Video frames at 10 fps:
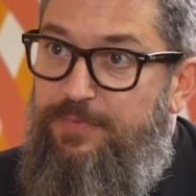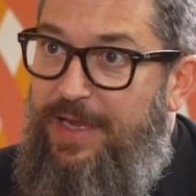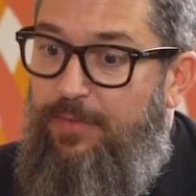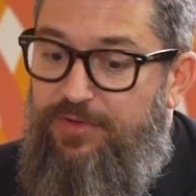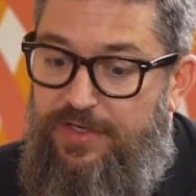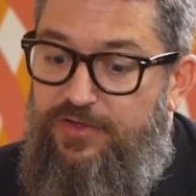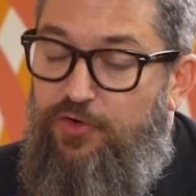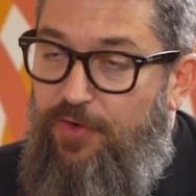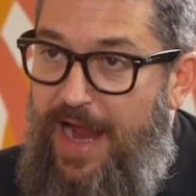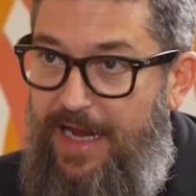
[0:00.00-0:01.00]
being able to
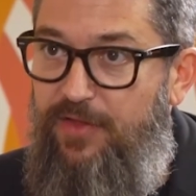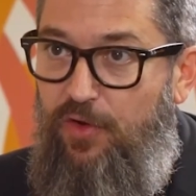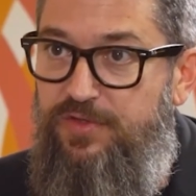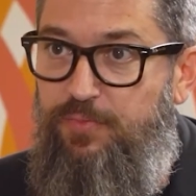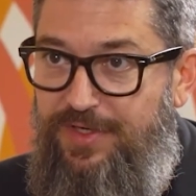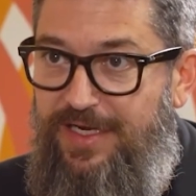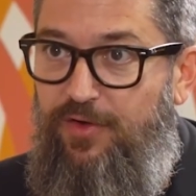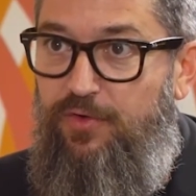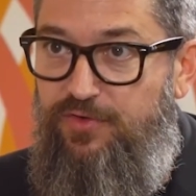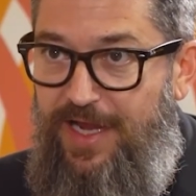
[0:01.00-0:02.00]
track those
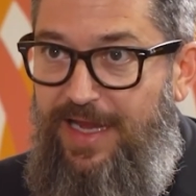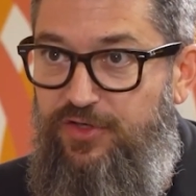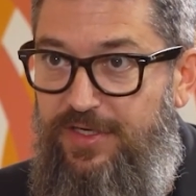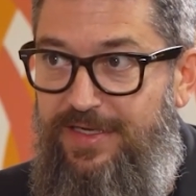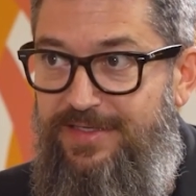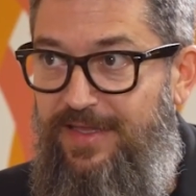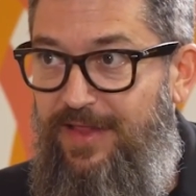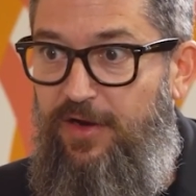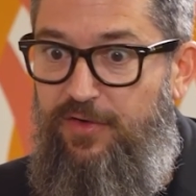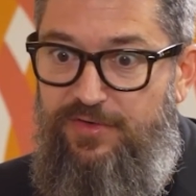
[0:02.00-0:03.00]
particular changes and
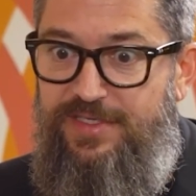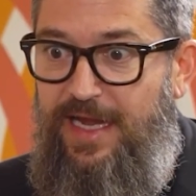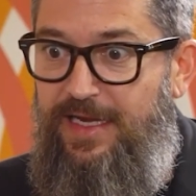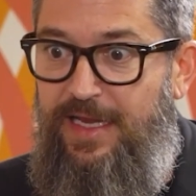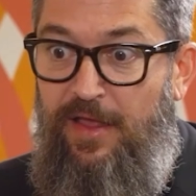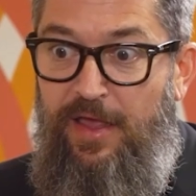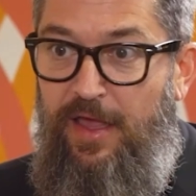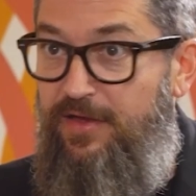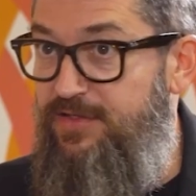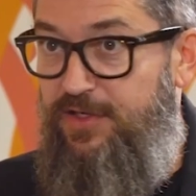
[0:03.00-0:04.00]
then understanding,
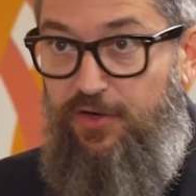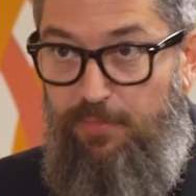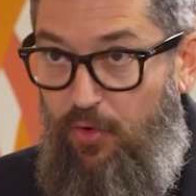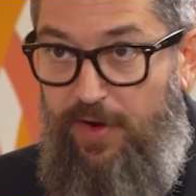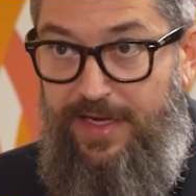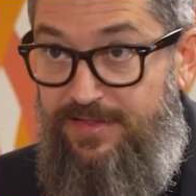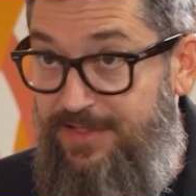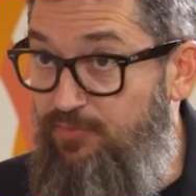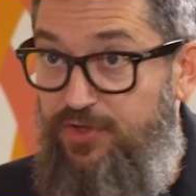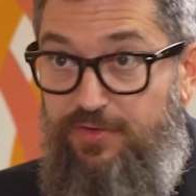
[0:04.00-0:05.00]
because to your point,
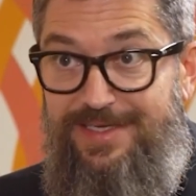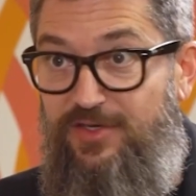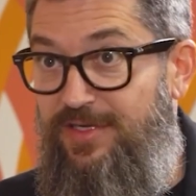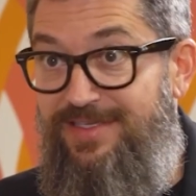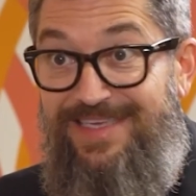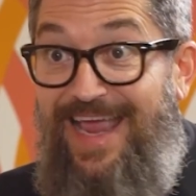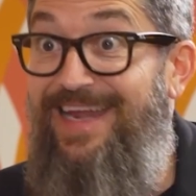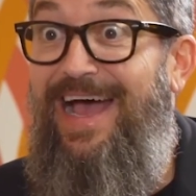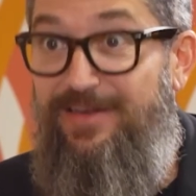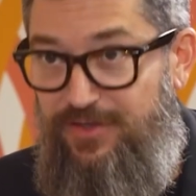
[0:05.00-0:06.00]
some jurisdictions
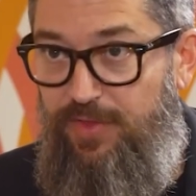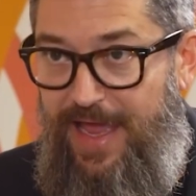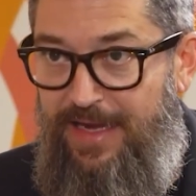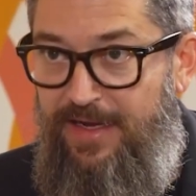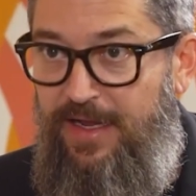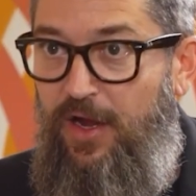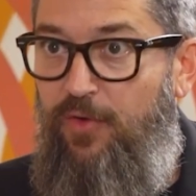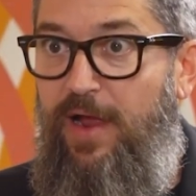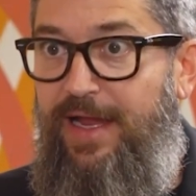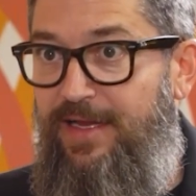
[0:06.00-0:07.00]
cannot do that,
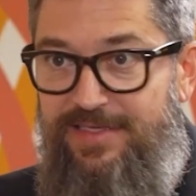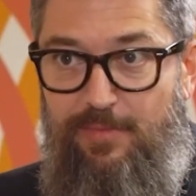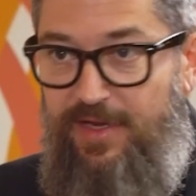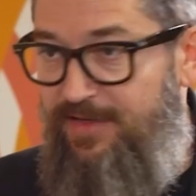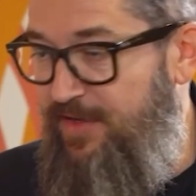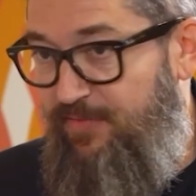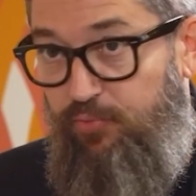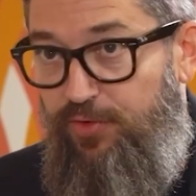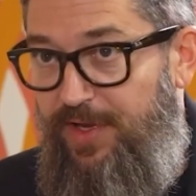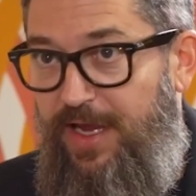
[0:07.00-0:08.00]
right? And it's
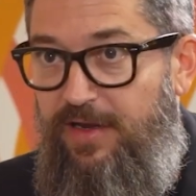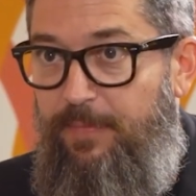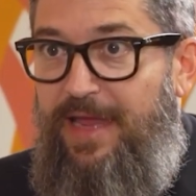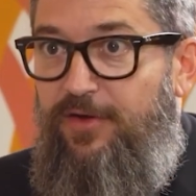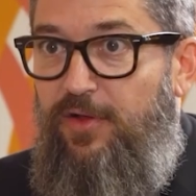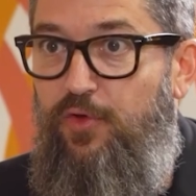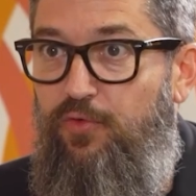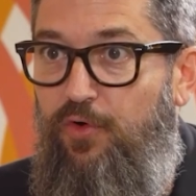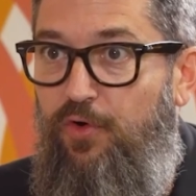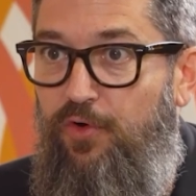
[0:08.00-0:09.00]
really going to depend on
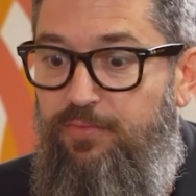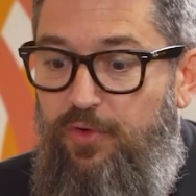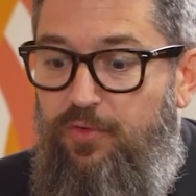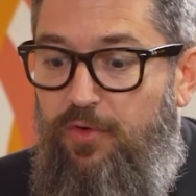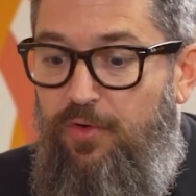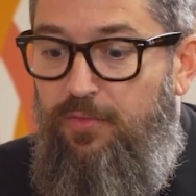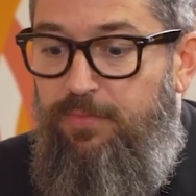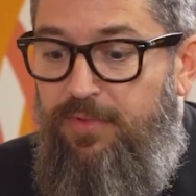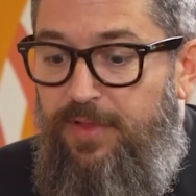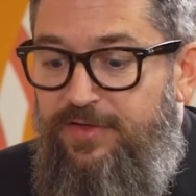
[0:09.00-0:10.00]
local
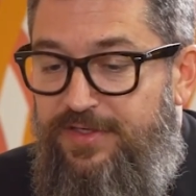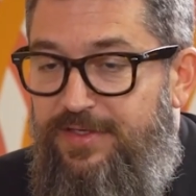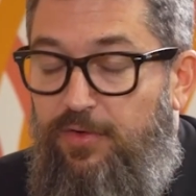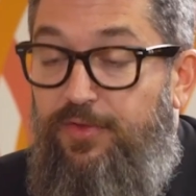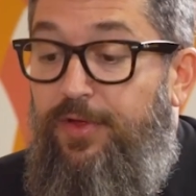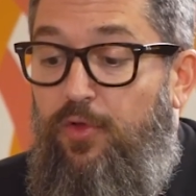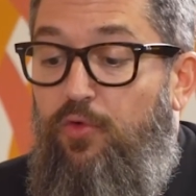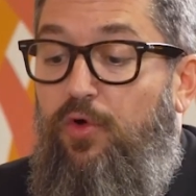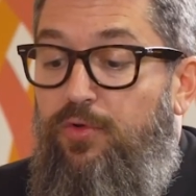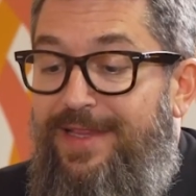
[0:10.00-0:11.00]

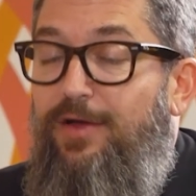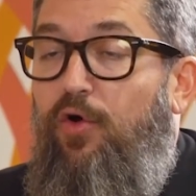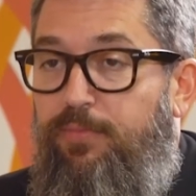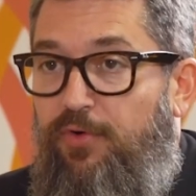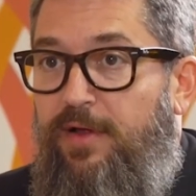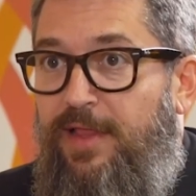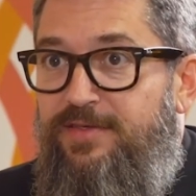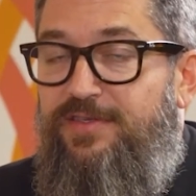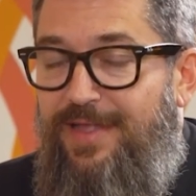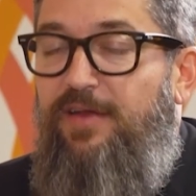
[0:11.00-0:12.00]

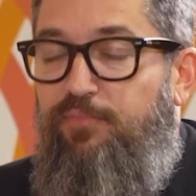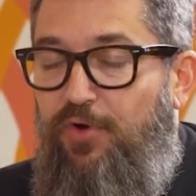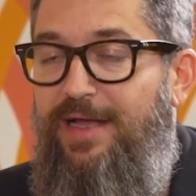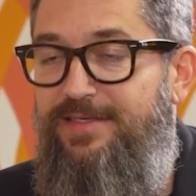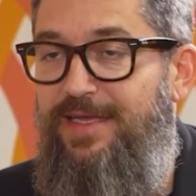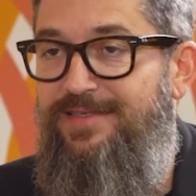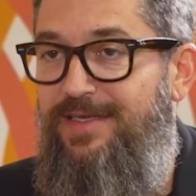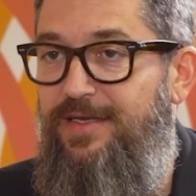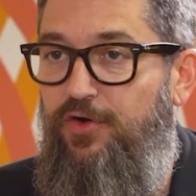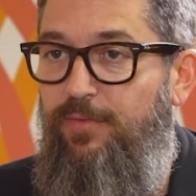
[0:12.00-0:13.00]
legislative process to
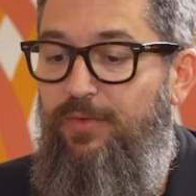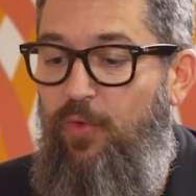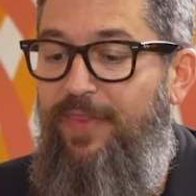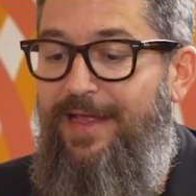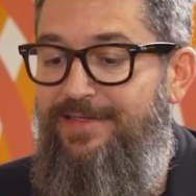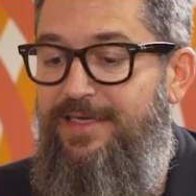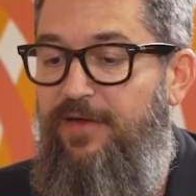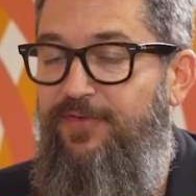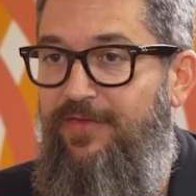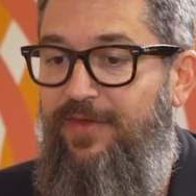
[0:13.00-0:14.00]
determine when that stuff gets